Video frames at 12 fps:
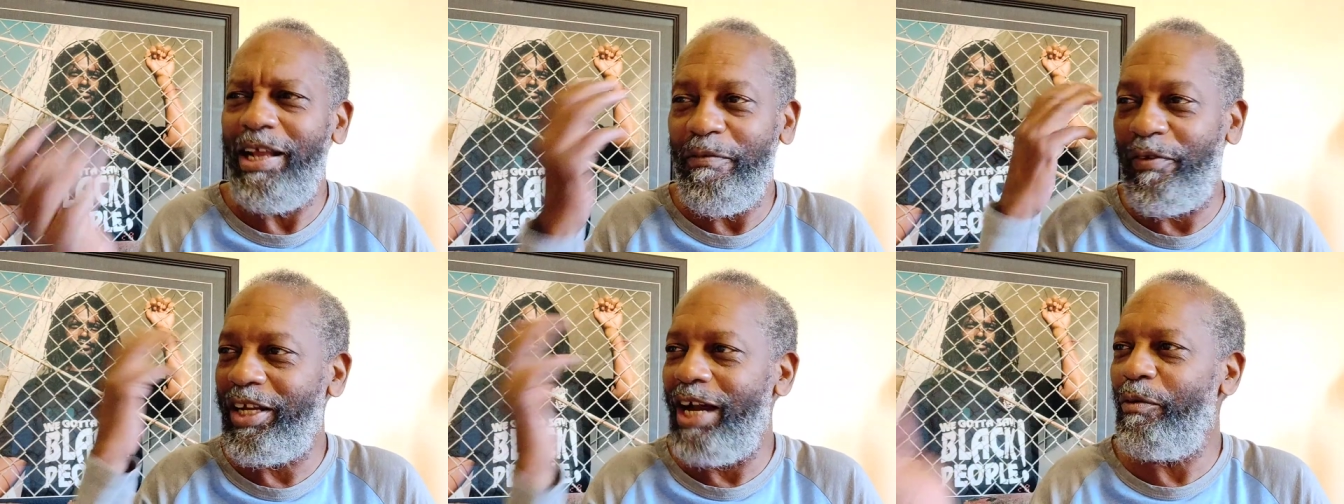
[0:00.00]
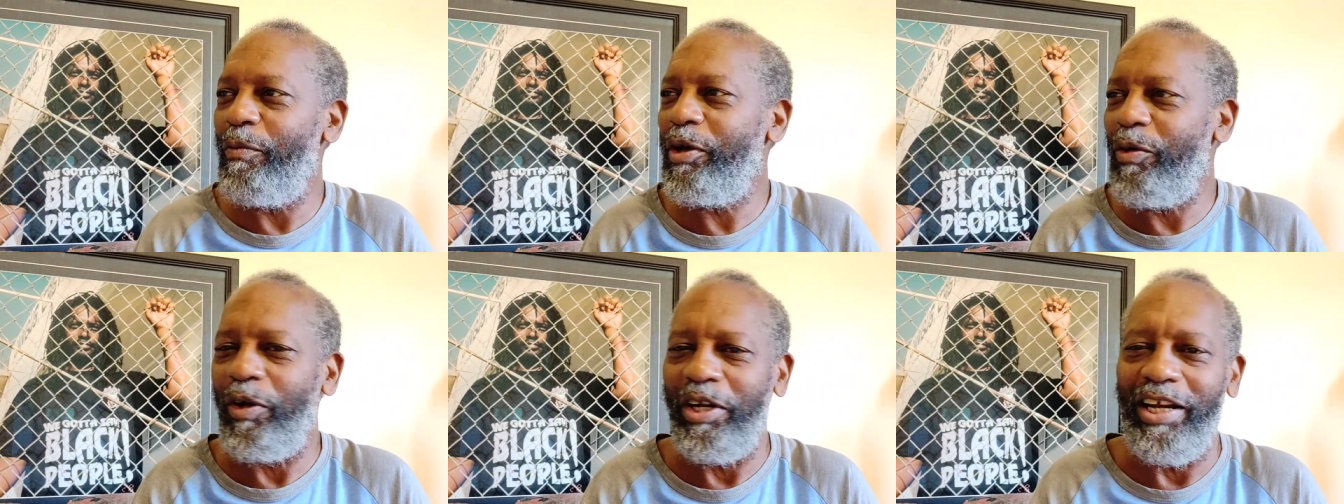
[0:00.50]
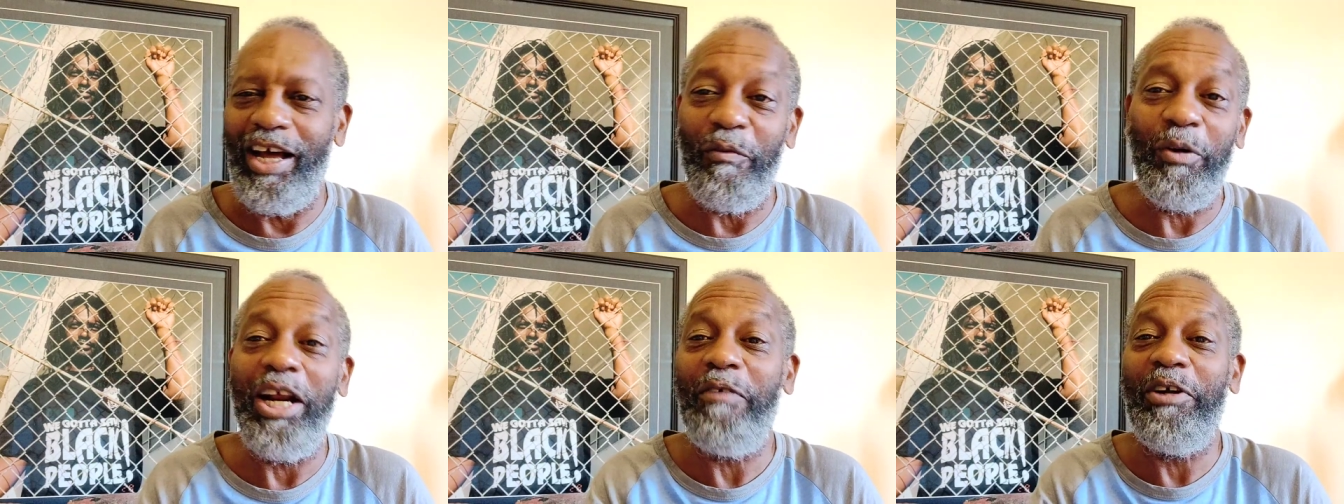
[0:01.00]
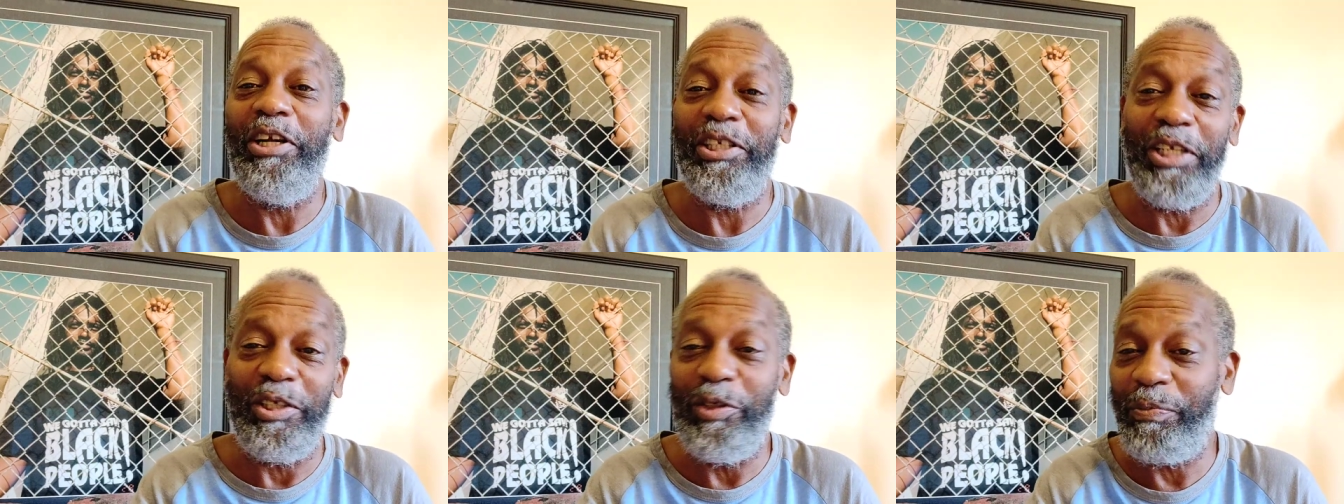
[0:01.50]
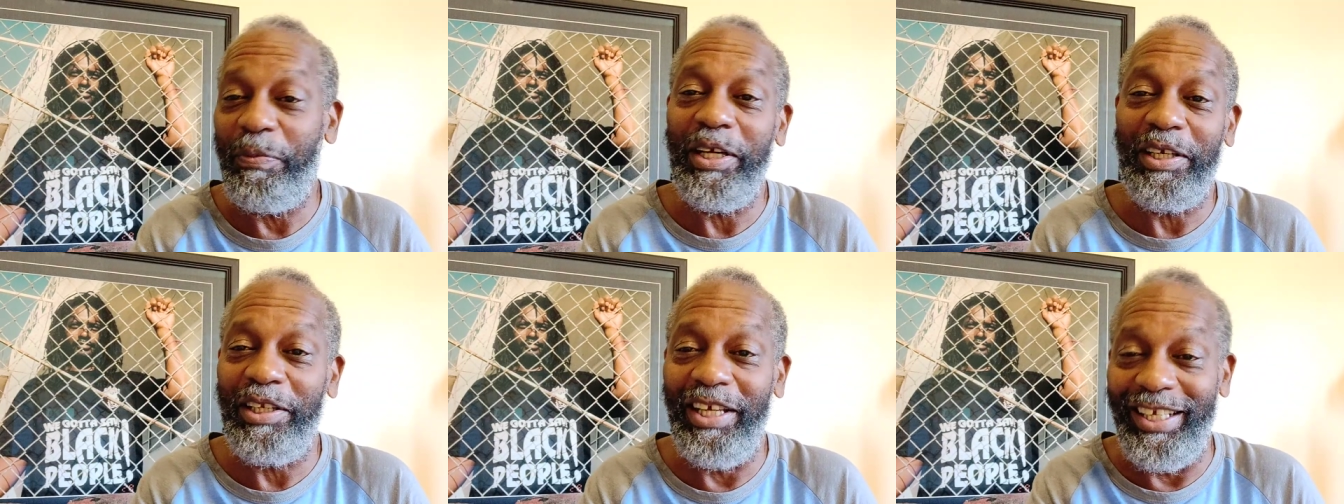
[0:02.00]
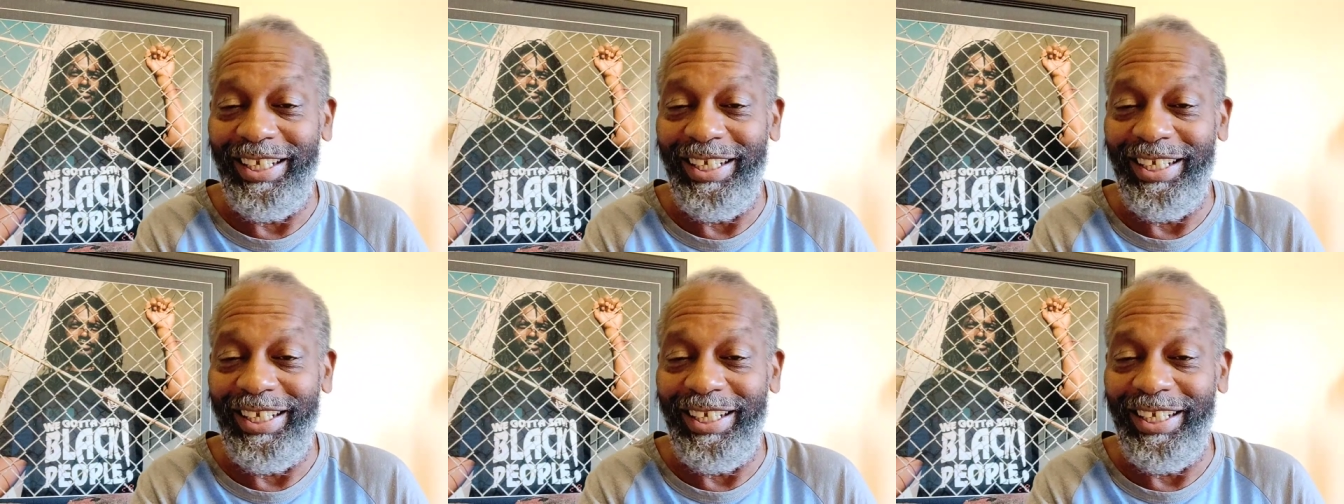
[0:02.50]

I forgot what we call it now, whatever it is that you sprinkle the